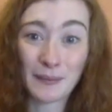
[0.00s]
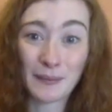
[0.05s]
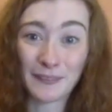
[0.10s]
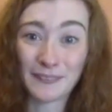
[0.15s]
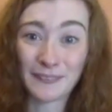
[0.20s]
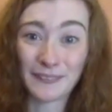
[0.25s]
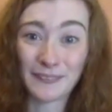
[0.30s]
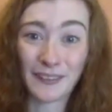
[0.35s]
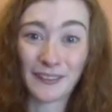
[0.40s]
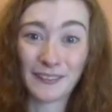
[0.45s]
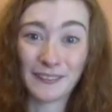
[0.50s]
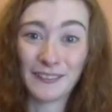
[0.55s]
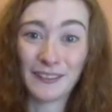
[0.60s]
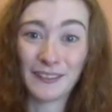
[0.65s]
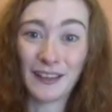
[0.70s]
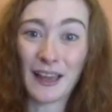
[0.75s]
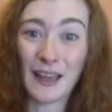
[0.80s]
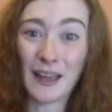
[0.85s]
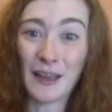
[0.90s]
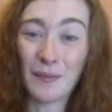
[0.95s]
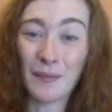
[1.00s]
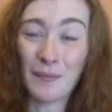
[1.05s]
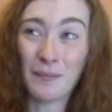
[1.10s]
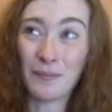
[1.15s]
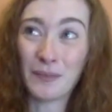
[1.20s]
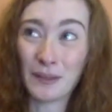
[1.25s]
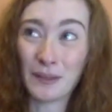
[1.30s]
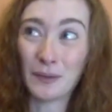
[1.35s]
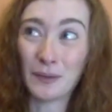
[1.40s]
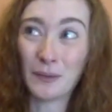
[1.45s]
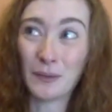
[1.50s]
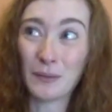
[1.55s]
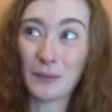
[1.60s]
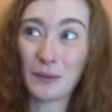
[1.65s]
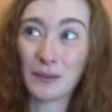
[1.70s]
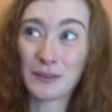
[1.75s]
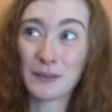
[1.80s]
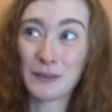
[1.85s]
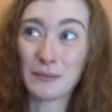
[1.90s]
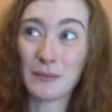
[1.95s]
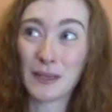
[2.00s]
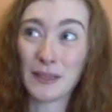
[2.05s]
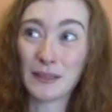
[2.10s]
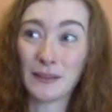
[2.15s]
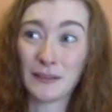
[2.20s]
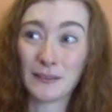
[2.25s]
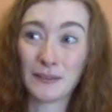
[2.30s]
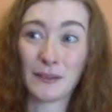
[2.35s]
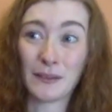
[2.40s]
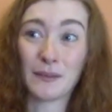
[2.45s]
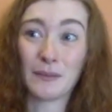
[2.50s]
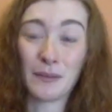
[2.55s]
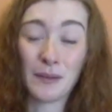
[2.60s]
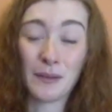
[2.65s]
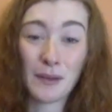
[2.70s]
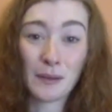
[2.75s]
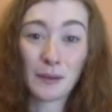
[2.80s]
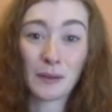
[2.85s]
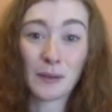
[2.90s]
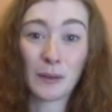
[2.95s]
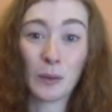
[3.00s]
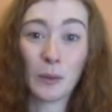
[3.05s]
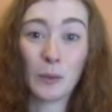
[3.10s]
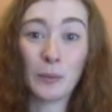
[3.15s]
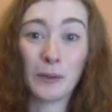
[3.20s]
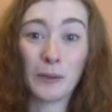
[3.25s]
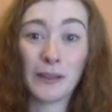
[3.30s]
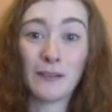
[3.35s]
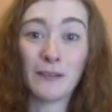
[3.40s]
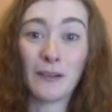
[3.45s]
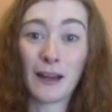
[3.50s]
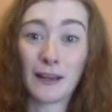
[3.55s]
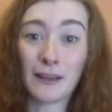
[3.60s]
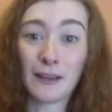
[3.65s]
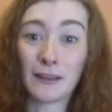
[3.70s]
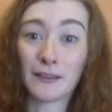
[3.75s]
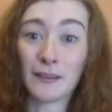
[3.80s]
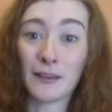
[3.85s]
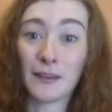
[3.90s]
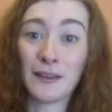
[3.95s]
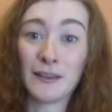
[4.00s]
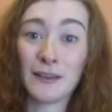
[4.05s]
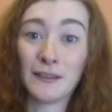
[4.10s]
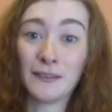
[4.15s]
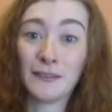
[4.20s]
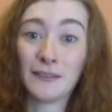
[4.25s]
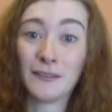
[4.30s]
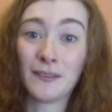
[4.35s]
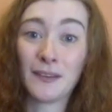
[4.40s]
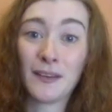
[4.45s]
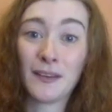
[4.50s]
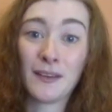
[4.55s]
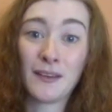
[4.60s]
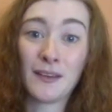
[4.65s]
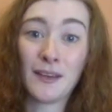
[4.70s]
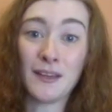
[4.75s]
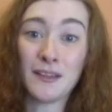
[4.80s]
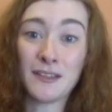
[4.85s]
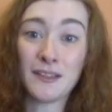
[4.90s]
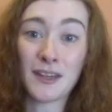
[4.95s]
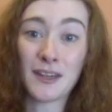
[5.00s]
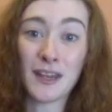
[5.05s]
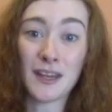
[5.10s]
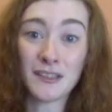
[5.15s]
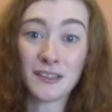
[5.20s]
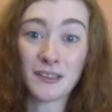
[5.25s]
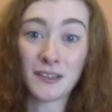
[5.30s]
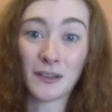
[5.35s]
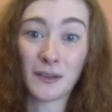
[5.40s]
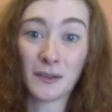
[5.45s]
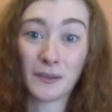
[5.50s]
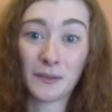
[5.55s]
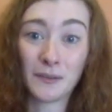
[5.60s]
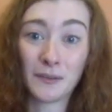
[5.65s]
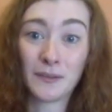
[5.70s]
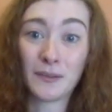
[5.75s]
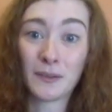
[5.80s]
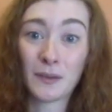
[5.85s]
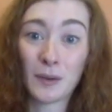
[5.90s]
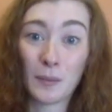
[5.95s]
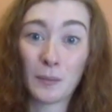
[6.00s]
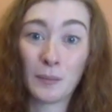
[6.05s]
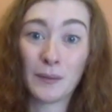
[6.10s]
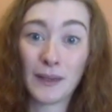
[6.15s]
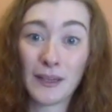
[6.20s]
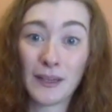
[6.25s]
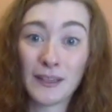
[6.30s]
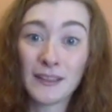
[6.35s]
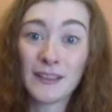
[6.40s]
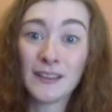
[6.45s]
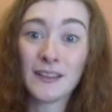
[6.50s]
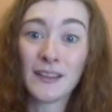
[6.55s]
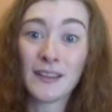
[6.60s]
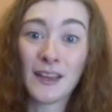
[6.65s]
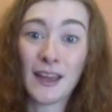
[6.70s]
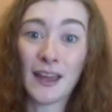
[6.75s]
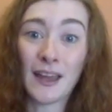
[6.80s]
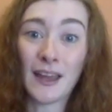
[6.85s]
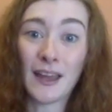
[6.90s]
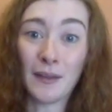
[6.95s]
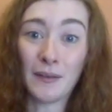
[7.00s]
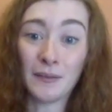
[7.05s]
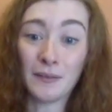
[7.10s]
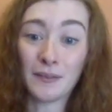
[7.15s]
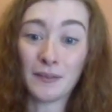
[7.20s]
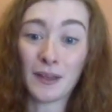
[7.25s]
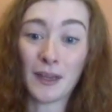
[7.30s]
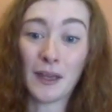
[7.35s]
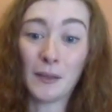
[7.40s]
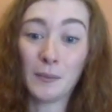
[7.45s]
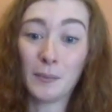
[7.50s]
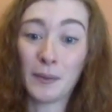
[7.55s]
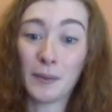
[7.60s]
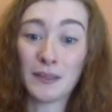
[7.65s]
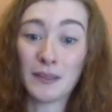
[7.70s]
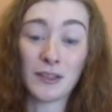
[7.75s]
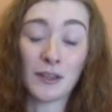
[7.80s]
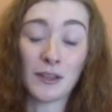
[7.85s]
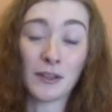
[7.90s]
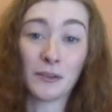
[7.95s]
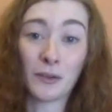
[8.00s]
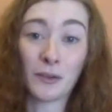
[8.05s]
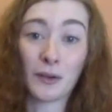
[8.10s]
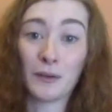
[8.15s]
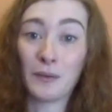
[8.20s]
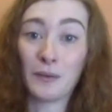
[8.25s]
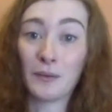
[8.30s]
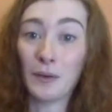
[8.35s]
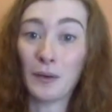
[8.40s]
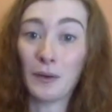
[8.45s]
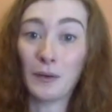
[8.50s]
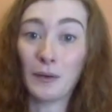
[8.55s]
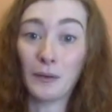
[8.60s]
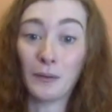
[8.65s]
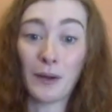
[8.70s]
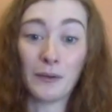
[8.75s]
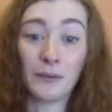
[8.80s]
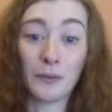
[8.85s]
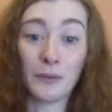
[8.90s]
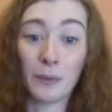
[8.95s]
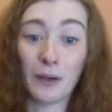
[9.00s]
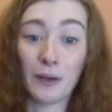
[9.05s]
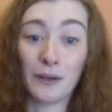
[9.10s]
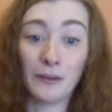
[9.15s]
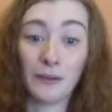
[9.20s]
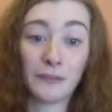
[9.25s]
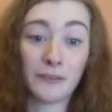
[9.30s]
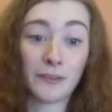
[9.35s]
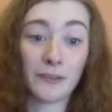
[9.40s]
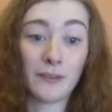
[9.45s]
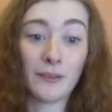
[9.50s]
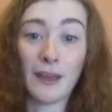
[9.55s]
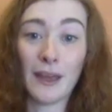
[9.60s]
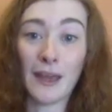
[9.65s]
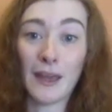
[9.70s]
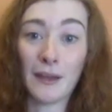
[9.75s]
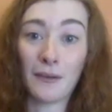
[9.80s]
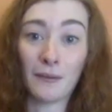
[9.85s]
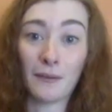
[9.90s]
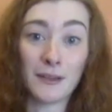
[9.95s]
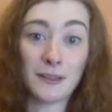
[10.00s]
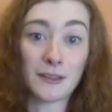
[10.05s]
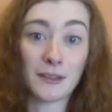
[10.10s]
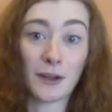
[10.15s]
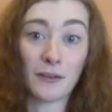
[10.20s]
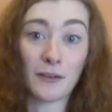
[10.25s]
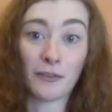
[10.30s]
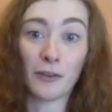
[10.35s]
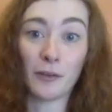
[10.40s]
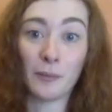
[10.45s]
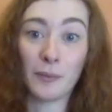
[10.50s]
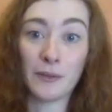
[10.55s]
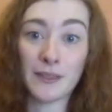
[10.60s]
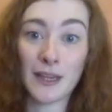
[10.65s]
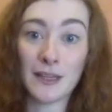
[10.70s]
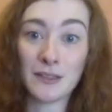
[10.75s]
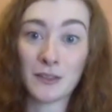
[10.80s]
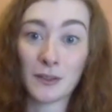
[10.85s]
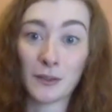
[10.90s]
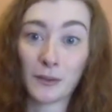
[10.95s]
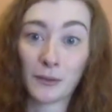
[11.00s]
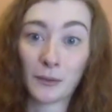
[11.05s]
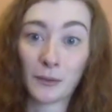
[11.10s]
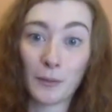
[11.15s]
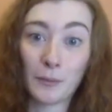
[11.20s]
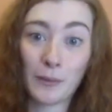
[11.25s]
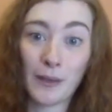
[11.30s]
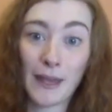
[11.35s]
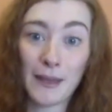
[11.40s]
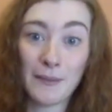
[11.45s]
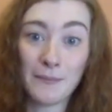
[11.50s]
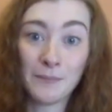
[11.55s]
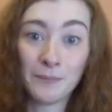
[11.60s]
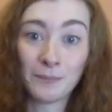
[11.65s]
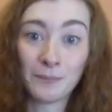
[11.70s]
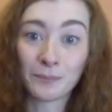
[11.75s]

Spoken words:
As you know, we want to make this a globally recognized educational company, and helping children all around the world reach their full potential through play.